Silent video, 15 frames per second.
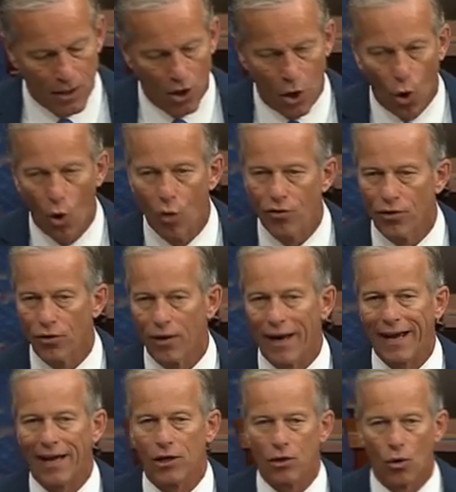Over
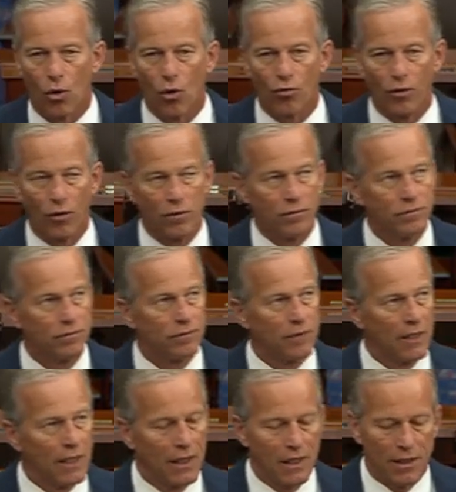and over,
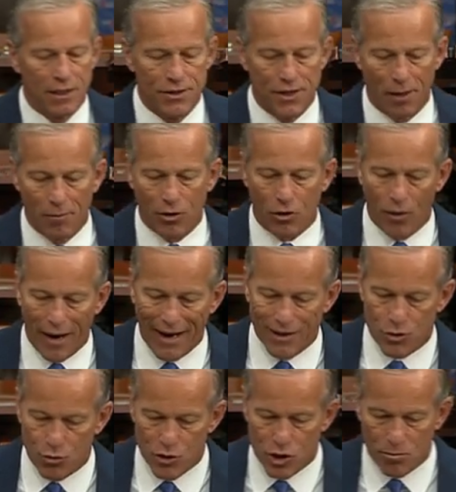
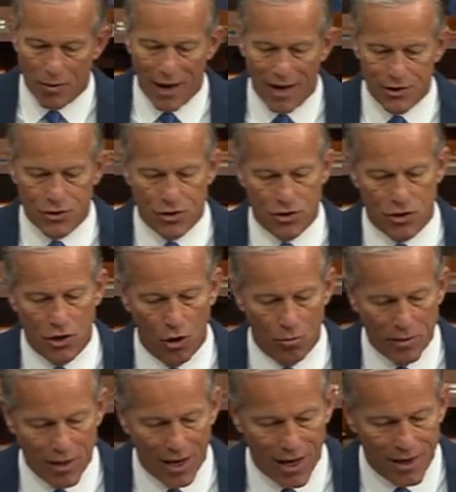Democrats' responses go
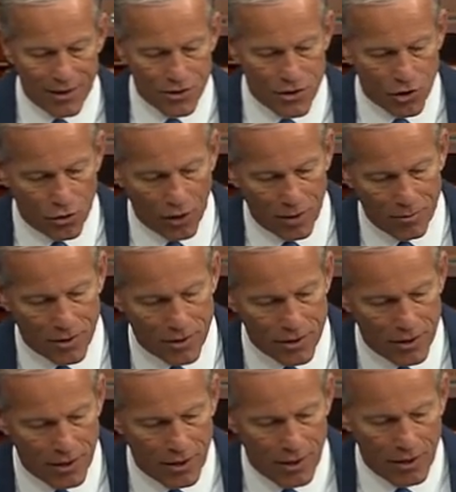beyond disagreement
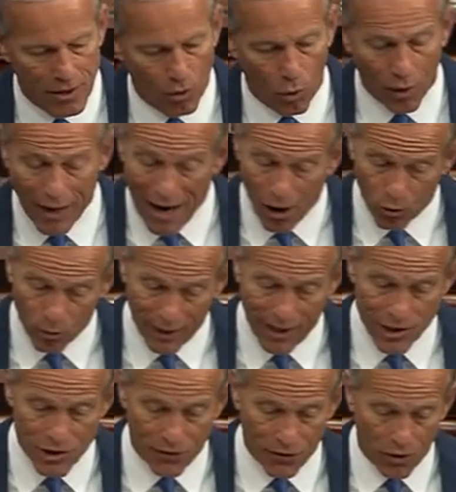or
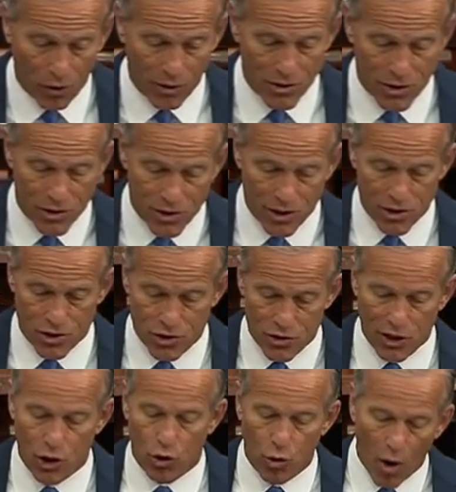outrage at the court's decisions
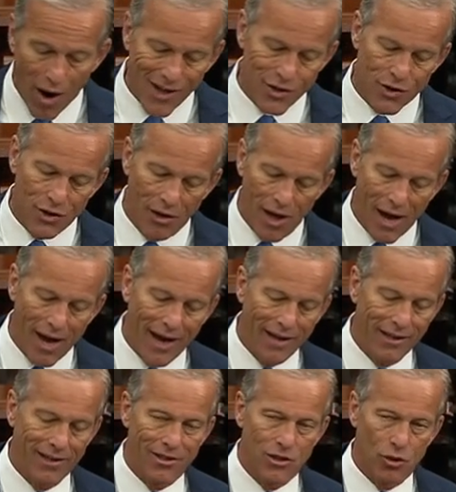and cross the line
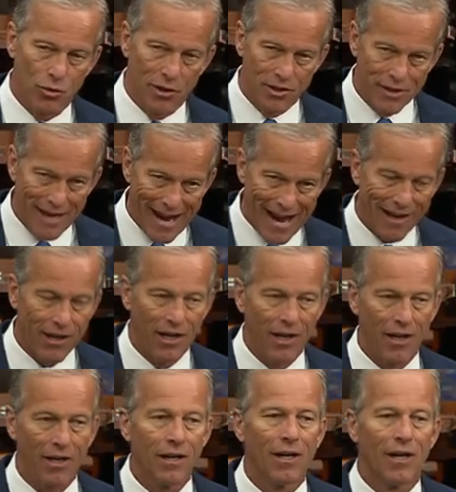into
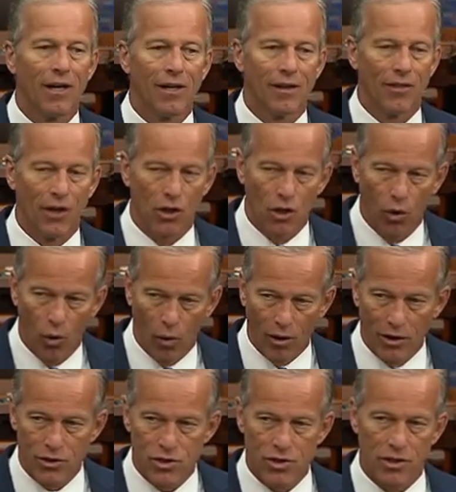attacking the
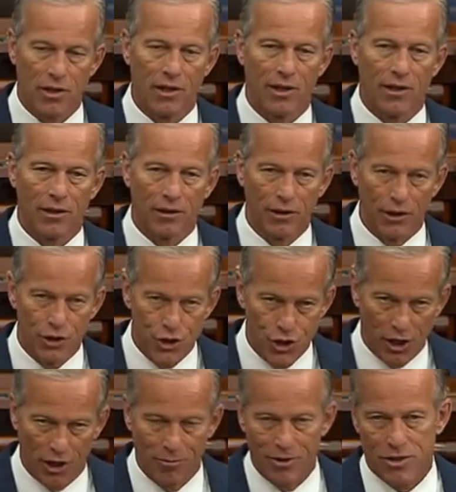court's
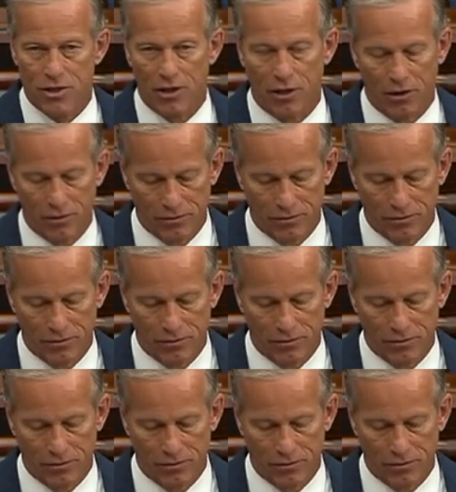legitimacy.